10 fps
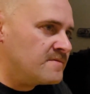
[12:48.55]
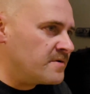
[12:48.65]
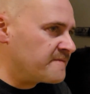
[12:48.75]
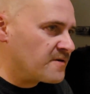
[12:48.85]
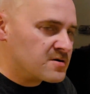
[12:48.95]

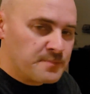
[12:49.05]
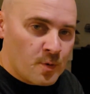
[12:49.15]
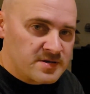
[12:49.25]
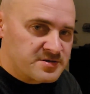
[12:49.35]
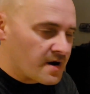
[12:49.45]
your first
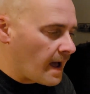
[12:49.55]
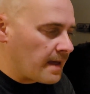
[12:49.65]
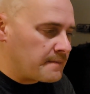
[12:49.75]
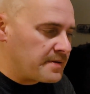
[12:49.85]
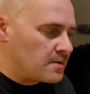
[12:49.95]
point's your
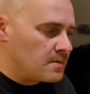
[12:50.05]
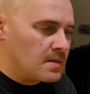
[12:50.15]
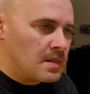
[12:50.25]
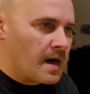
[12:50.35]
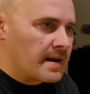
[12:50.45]
eye appeal.
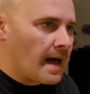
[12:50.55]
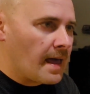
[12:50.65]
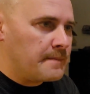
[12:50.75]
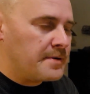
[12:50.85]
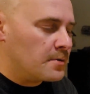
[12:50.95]
A lot of
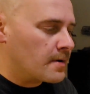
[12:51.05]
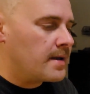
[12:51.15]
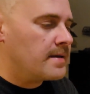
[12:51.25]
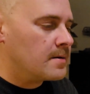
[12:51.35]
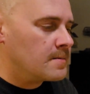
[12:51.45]
eye appeal
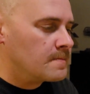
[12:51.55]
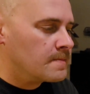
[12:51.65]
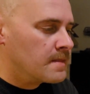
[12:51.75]
right here.